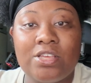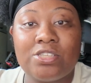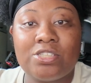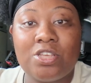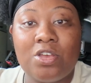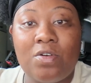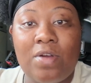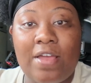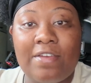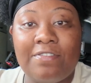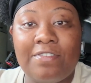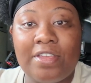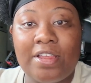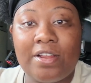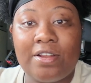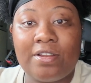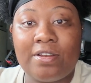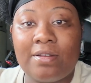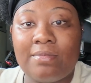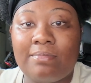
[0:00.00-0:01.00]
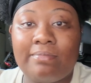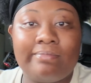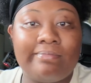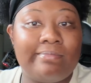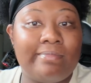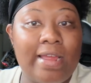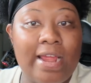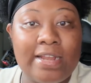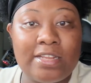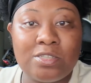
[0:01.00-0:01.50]
So I figured
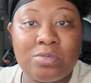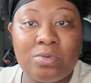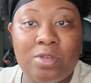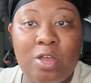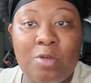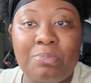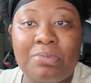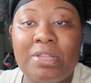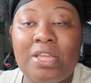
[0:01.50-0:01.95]
might as well.